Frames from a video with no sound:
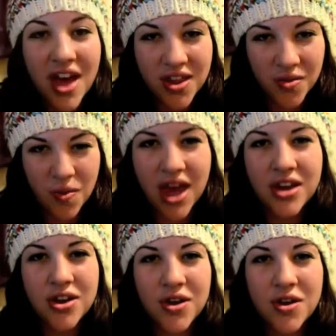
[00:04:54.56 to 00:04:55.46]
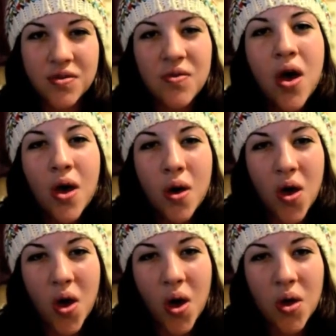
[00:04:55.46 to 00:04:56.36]
Valor and nerve,
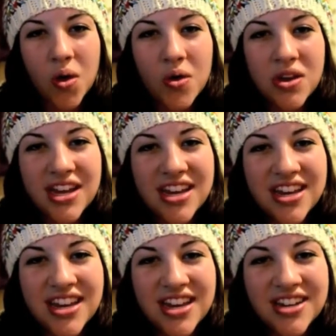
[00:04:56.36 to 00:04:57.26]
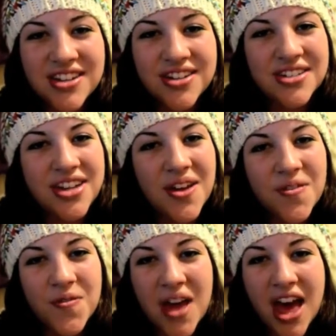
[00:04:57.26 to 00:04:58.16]
oh, leaders of
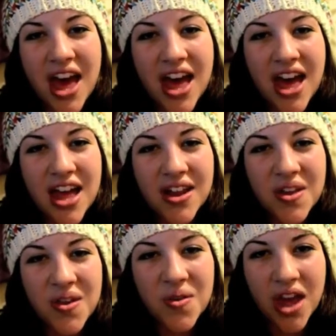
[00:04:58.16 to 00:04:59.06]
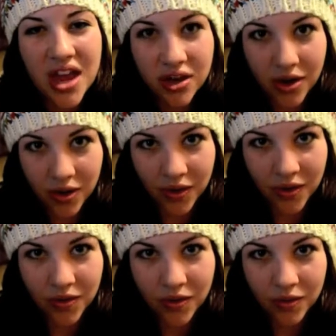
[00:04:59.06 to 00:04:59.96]
valor and
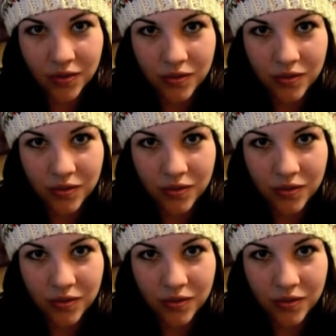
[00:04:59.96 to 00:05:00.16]
nerve.